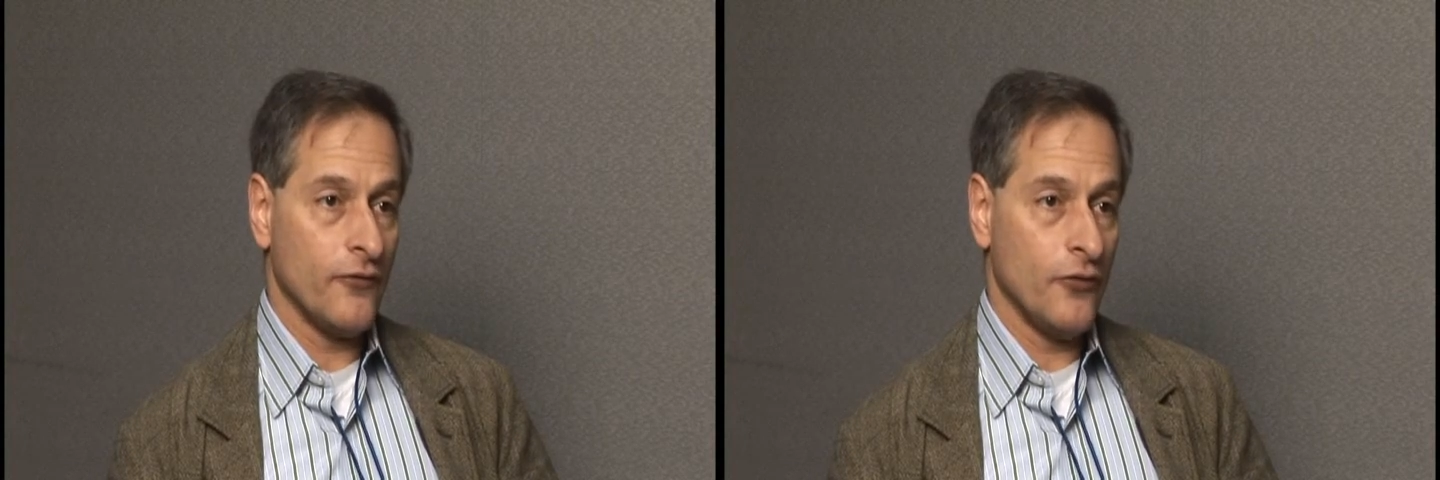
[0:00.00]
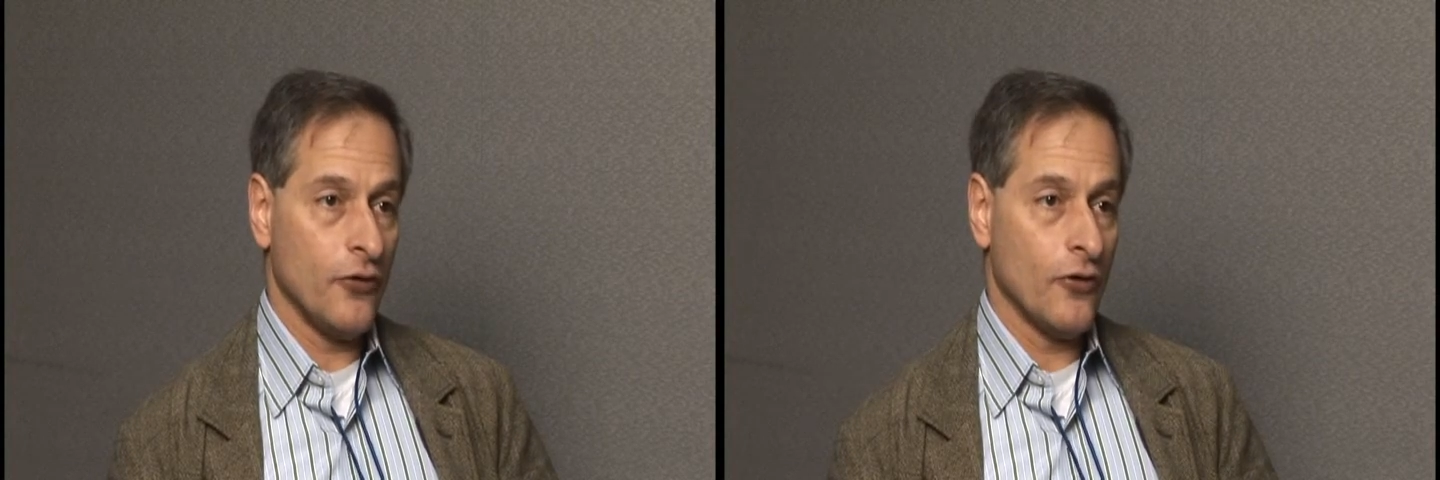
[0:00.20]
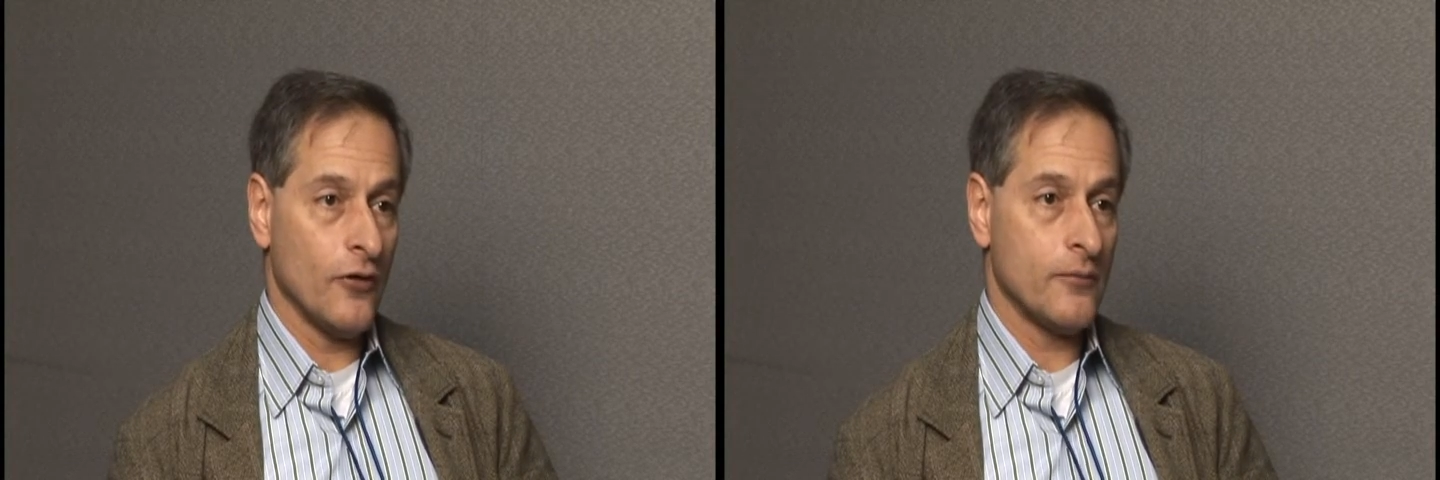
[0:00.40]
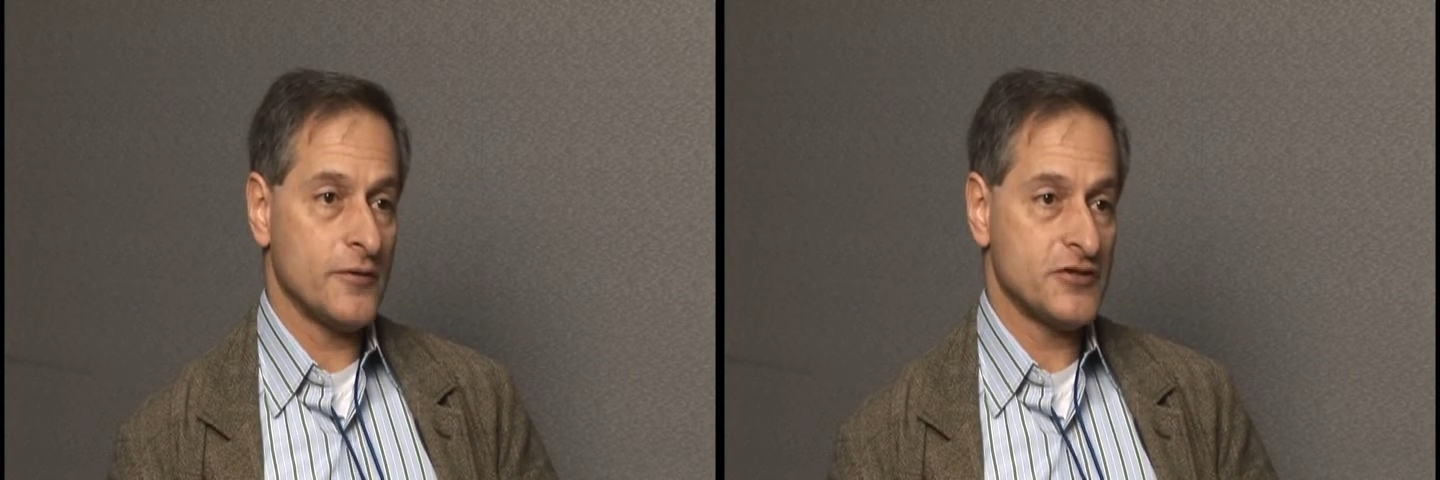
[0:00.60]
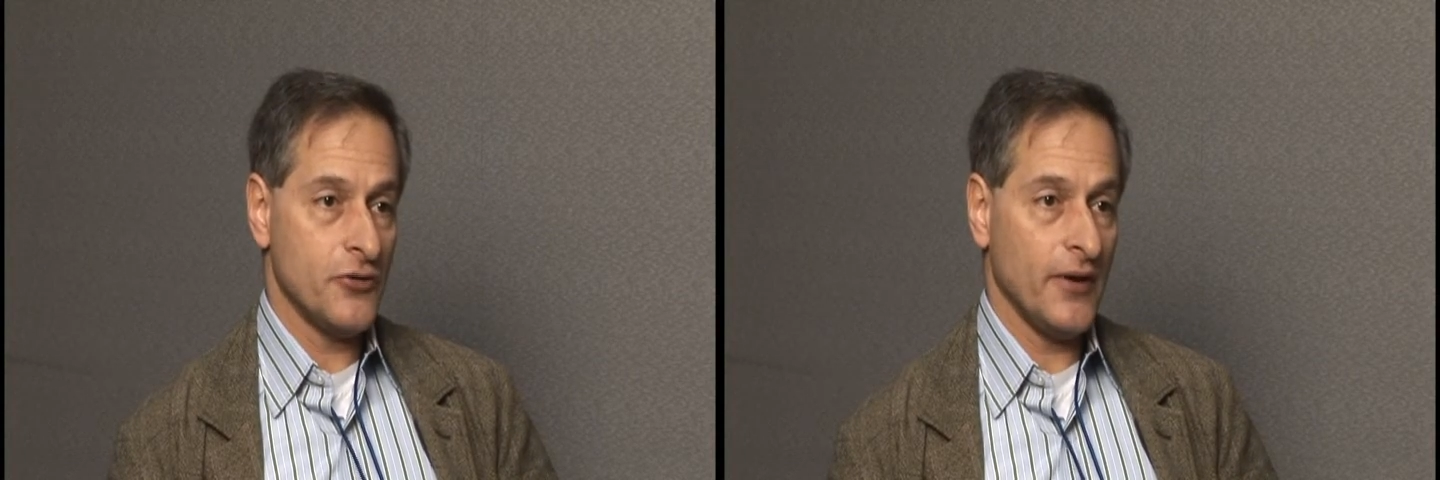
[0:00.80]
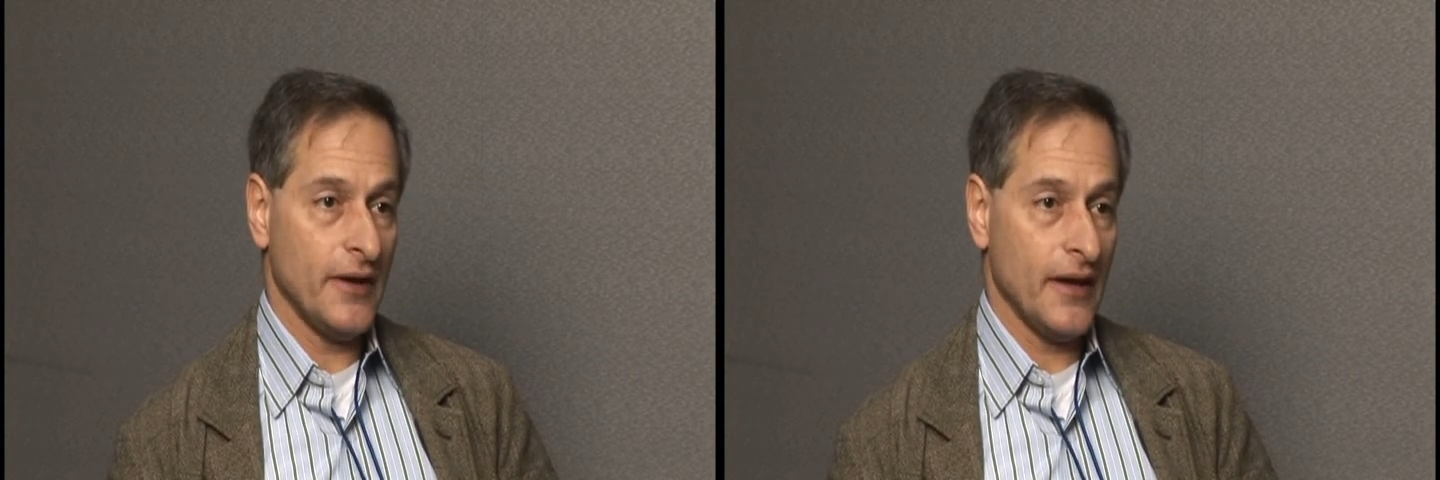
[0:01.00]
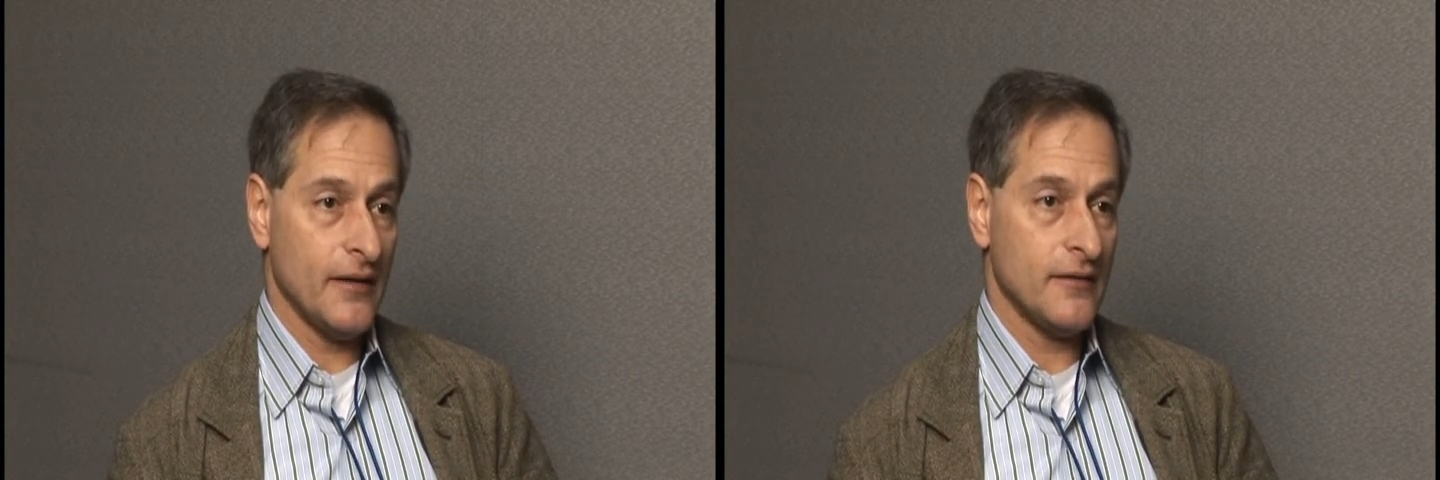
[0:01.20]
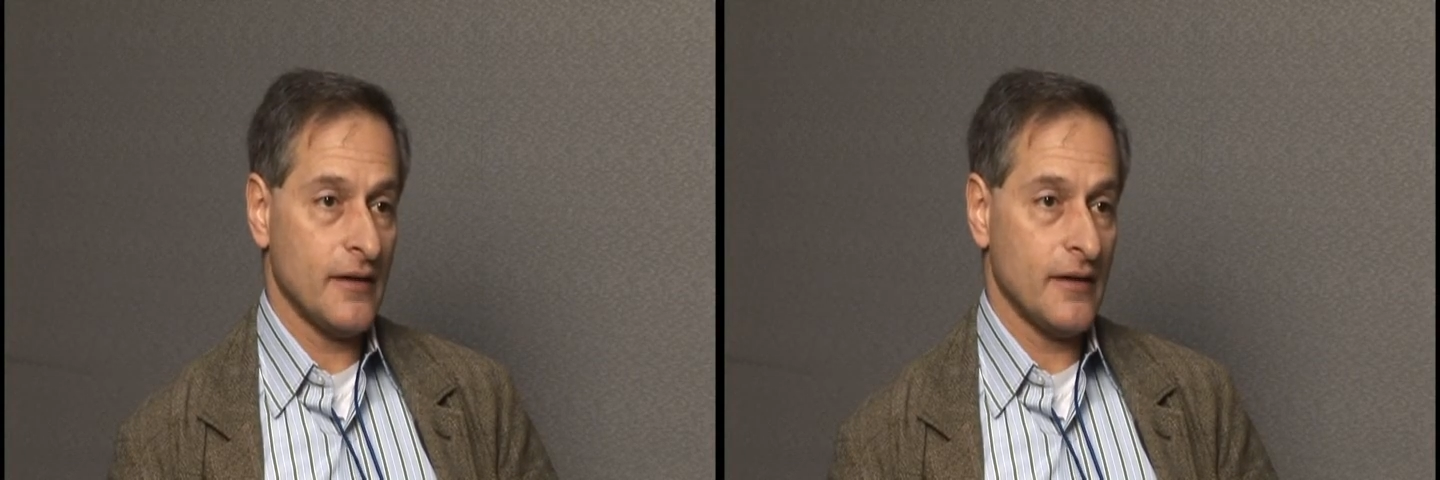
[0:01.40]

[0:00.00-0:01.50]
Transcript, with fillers: your pursuing it.